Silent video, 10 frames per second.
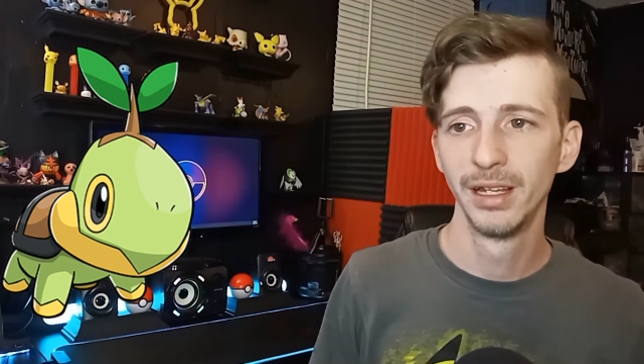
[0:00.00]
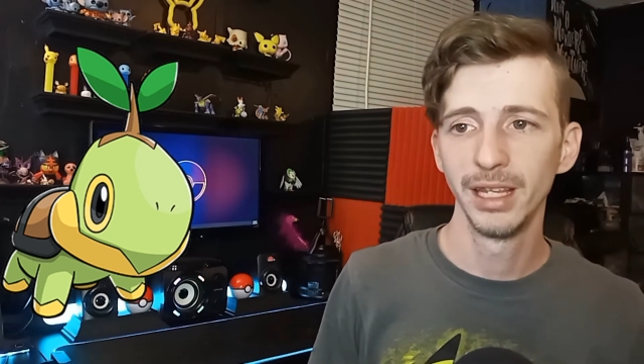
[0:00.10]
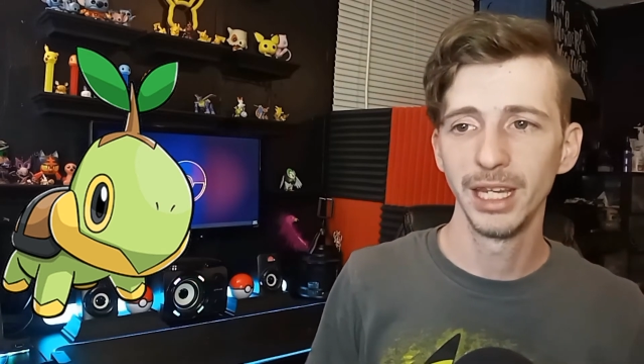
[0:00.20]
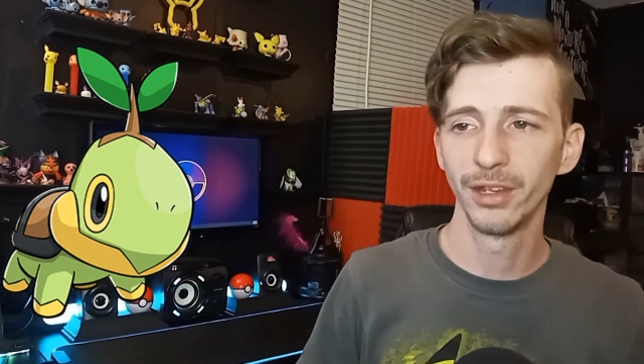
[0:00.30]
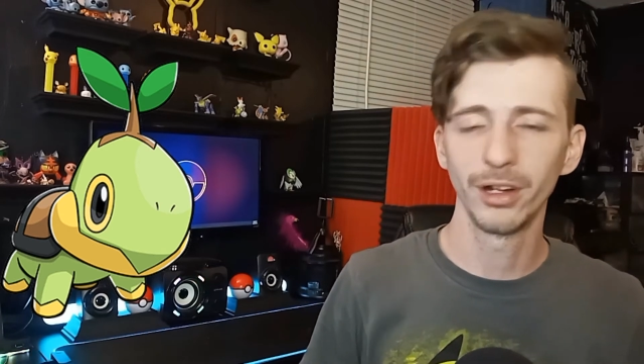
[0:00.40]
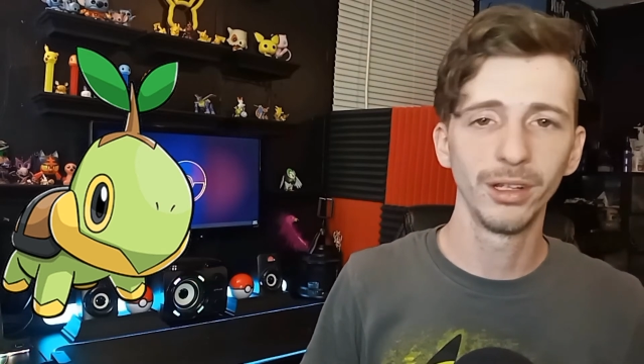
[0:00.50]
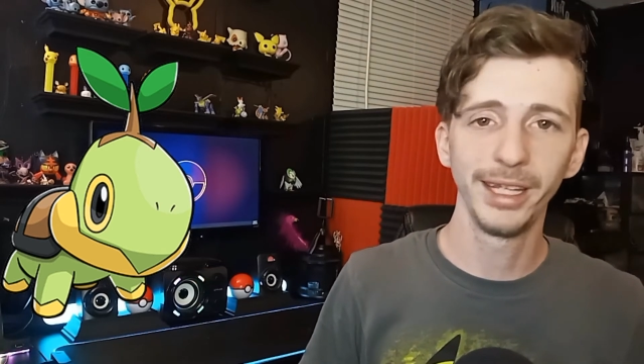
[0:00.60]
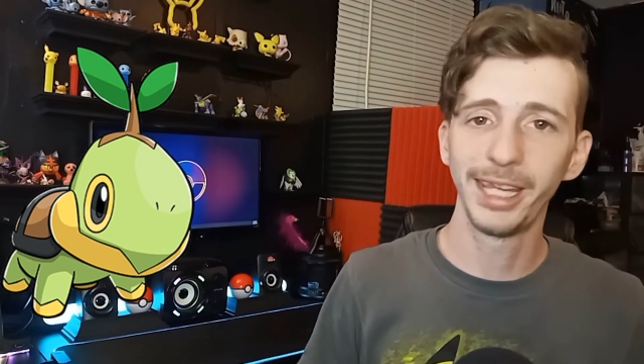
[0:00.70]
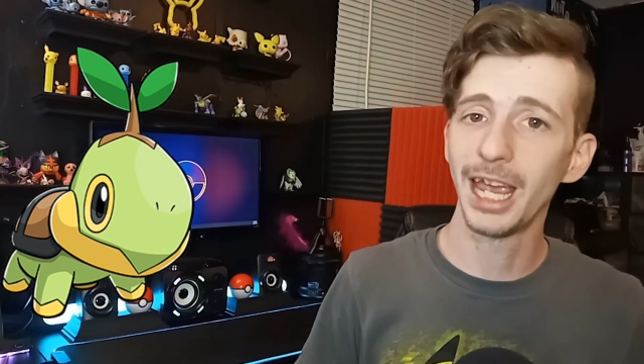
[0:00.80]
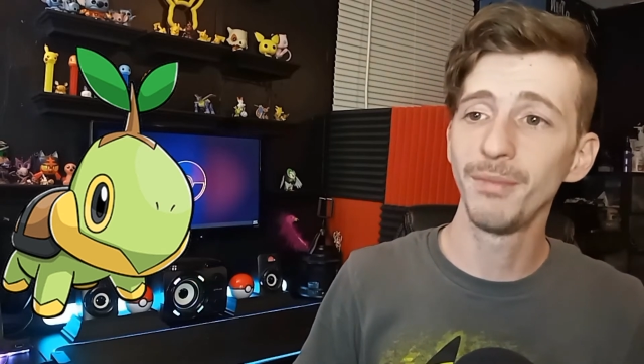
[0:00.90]
In the early
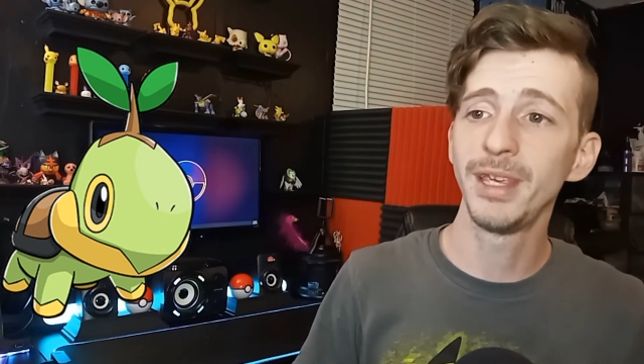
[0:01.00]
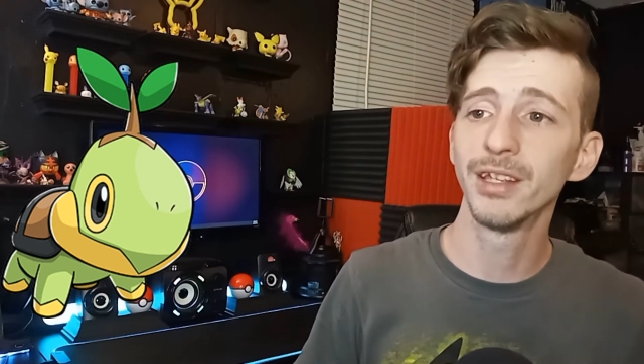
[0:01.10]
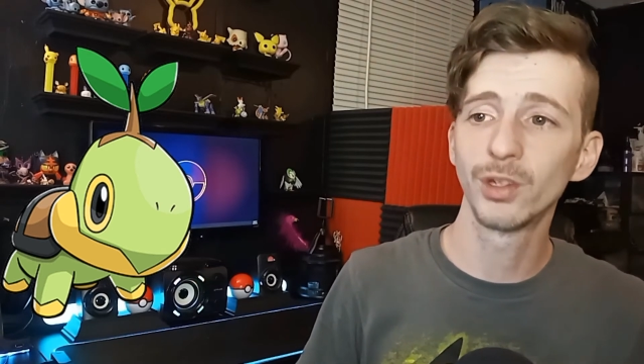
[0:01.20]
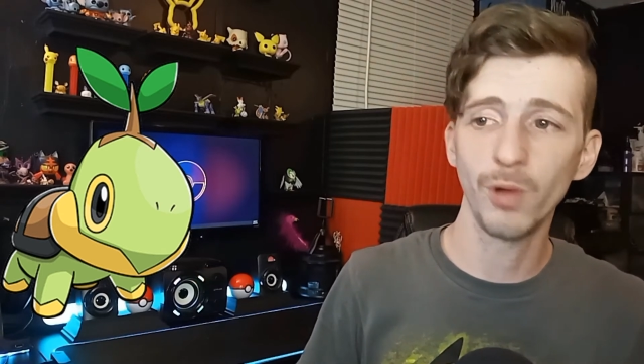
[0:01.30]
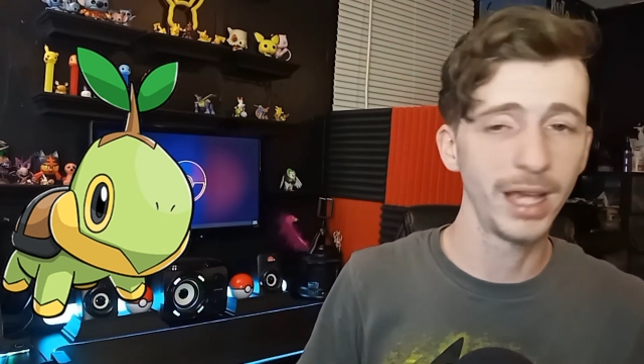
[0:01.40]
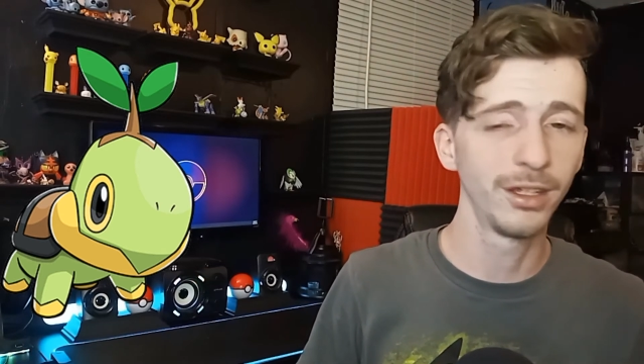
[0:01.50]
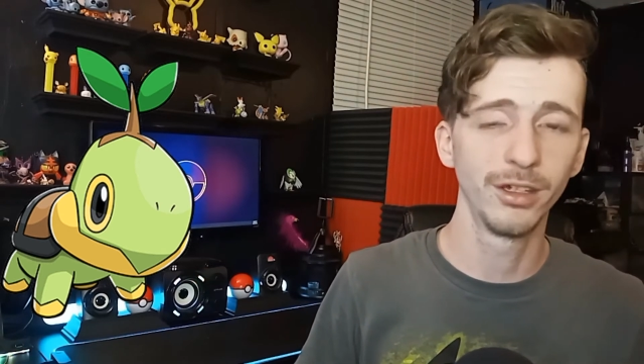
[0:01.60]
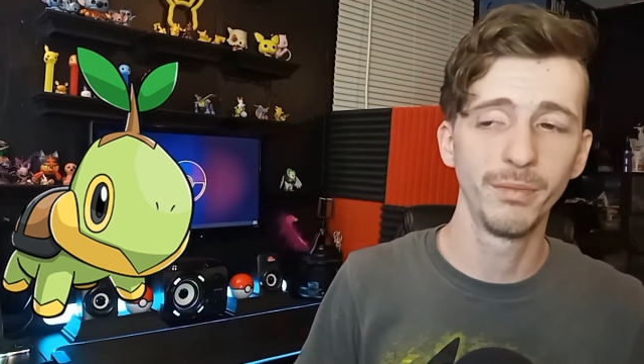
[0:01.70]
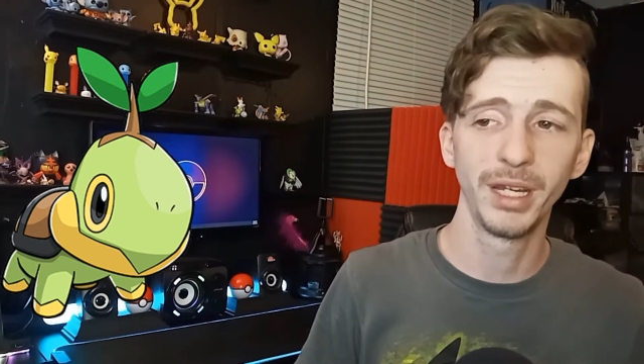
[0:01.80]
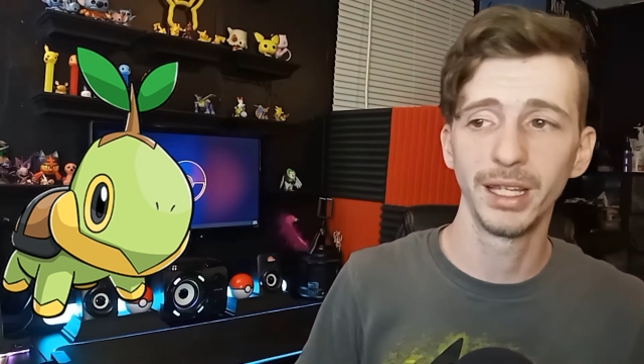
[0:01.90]
game, he is quite
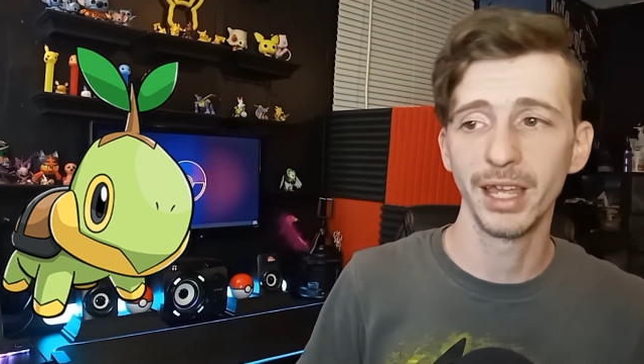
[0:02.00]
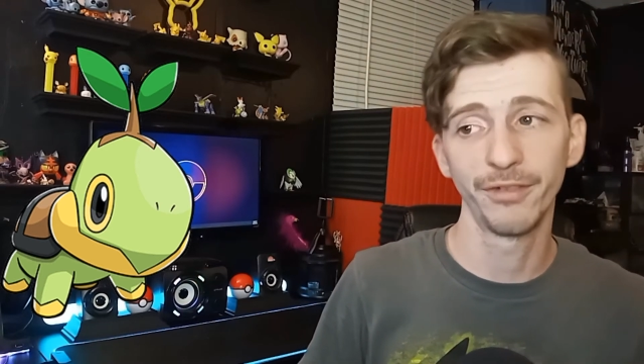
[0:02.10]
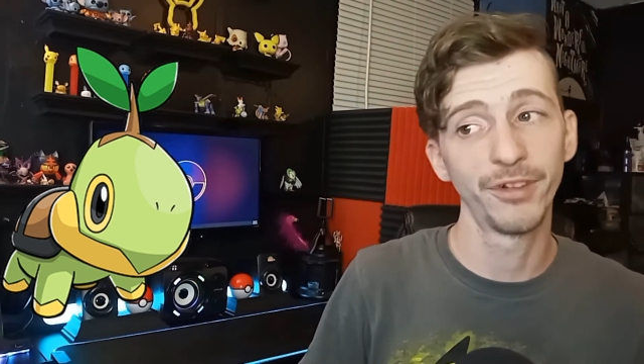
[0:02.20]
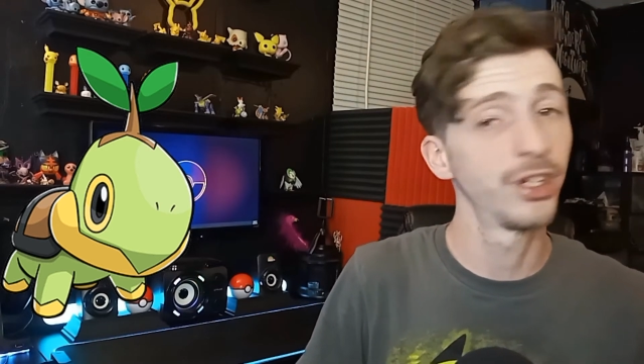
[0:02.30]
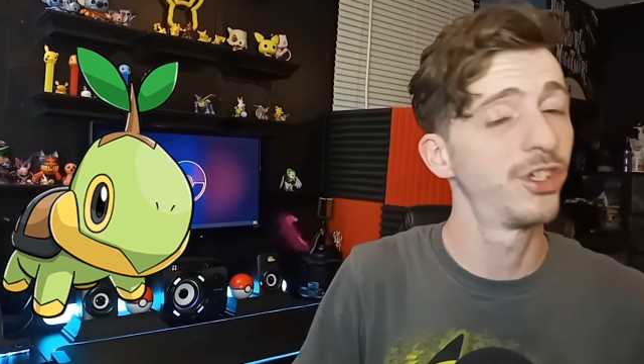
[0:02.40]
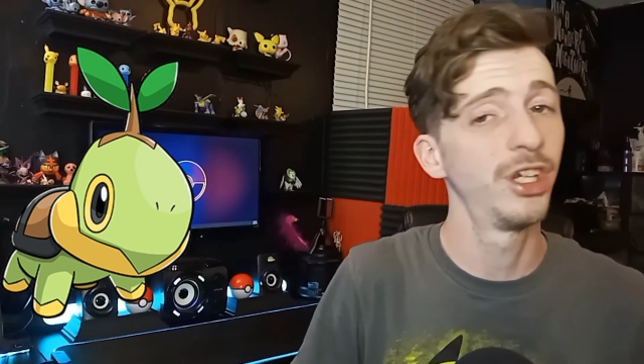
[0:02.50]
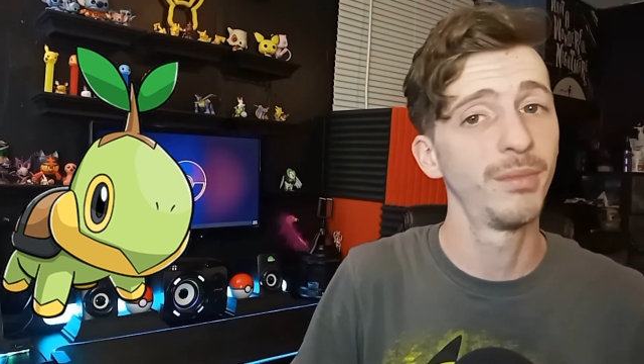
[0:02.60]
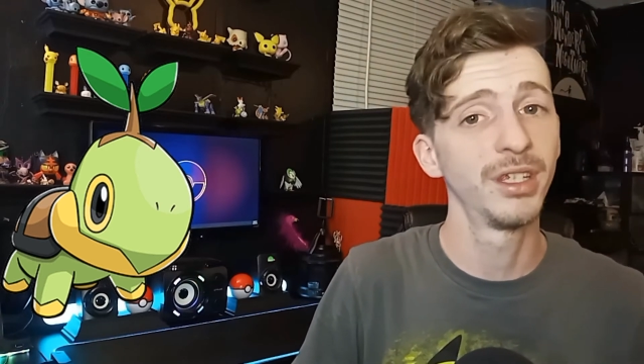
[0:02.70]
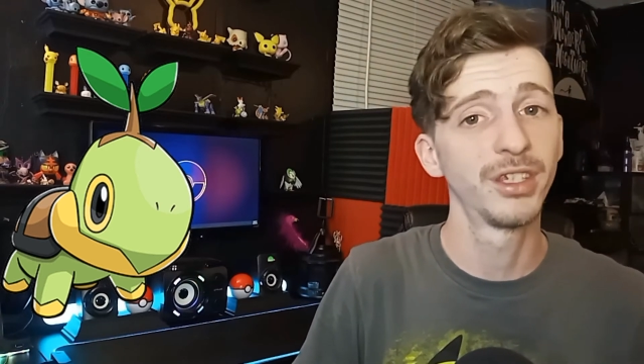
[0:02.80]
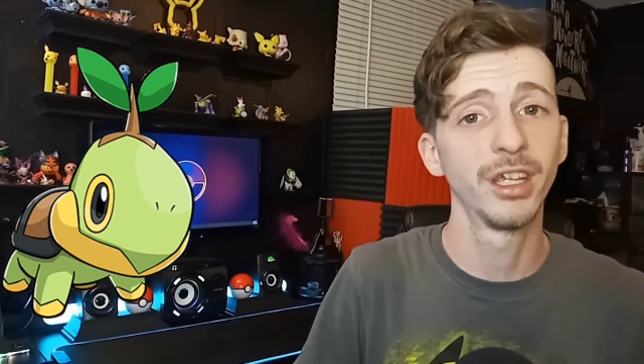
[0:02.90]
good, being that the first gym
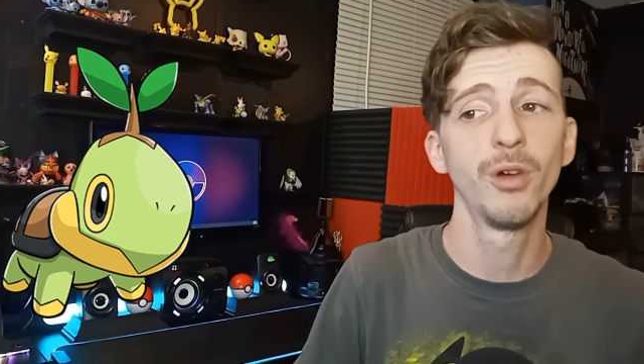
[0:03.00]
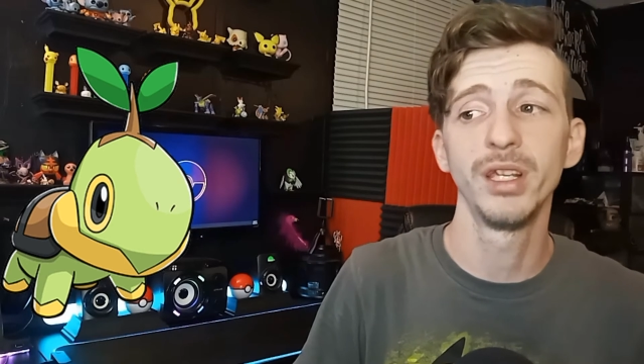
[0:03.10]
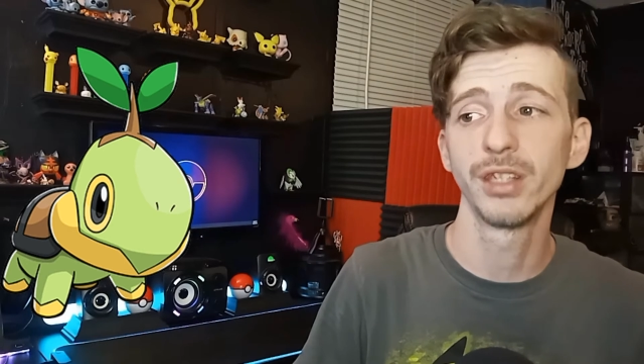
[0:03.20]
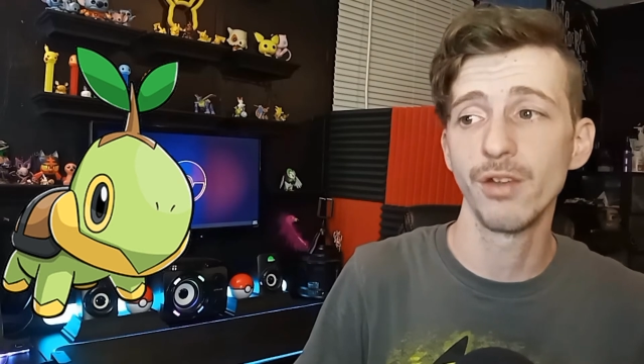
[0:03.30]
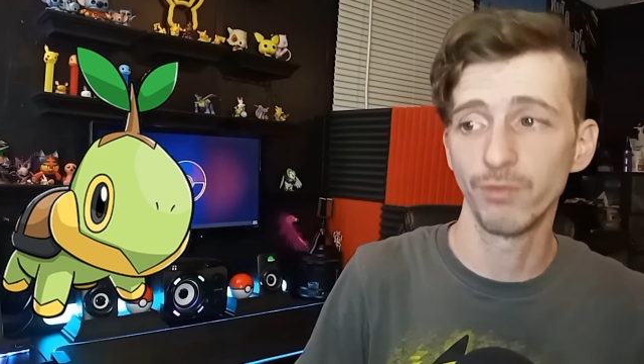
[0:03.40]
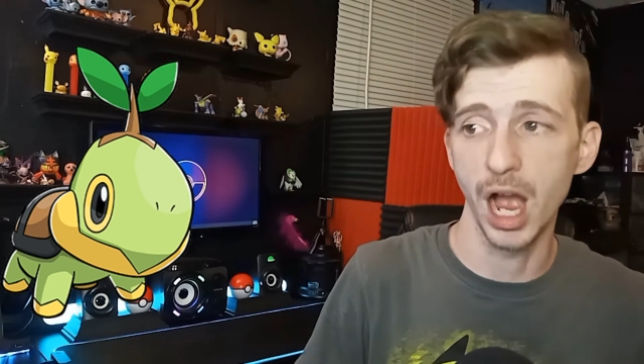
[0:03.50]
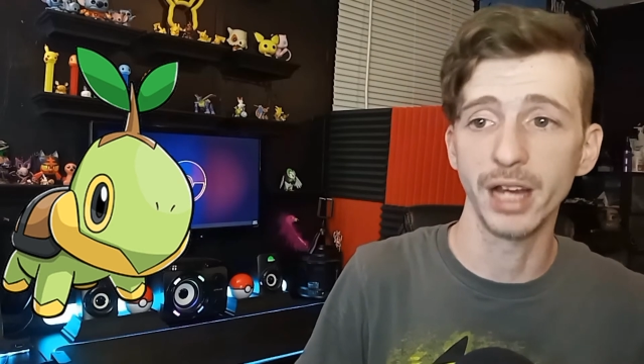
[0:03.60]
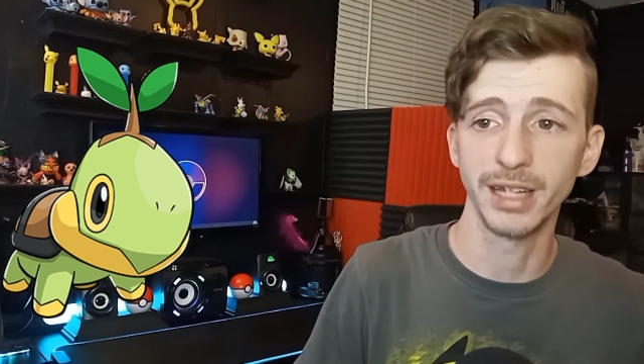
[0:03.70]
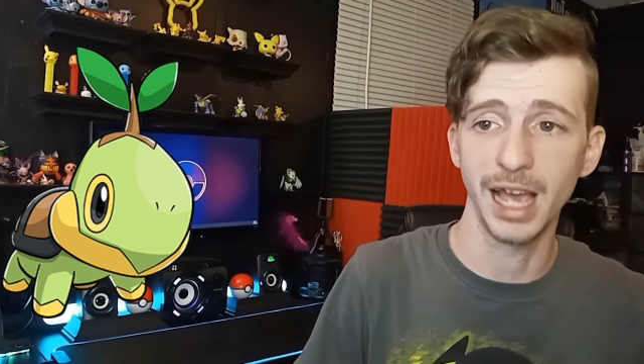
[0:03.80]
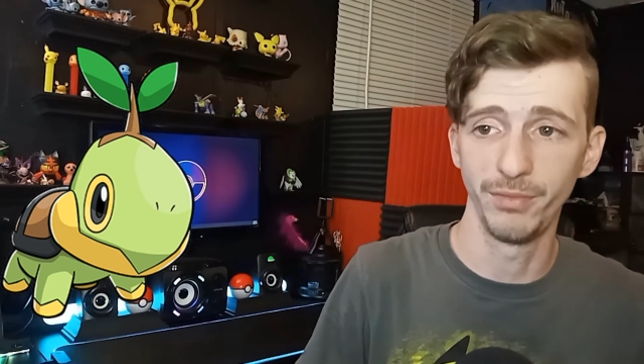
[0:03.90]
in Sinnoh is a
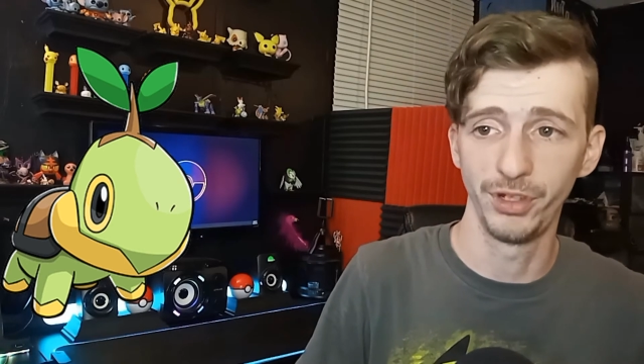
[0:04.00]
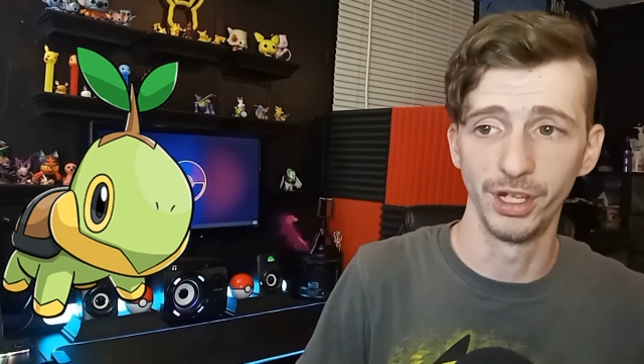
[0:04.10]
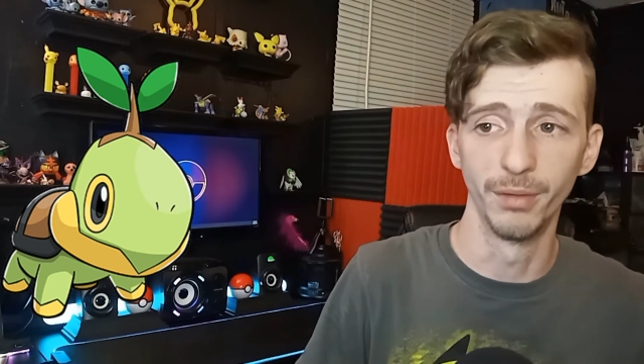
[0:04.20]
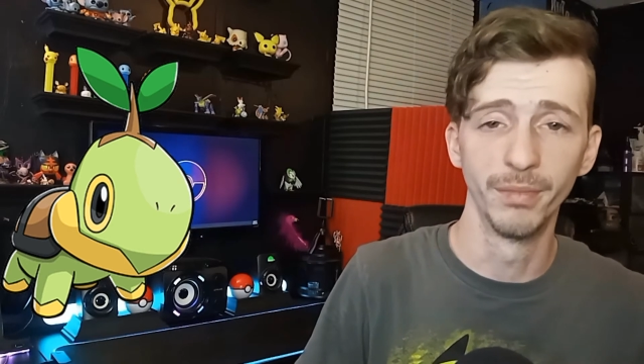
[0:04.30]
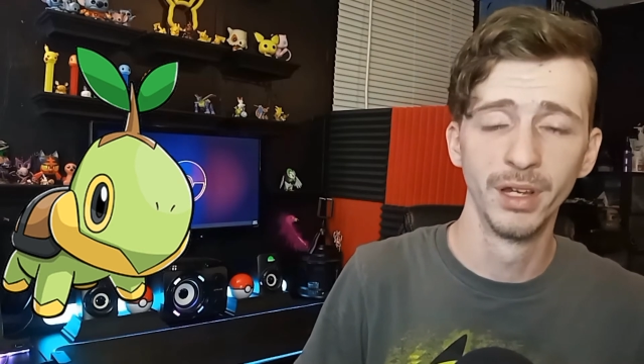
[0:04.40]
rock-type gym.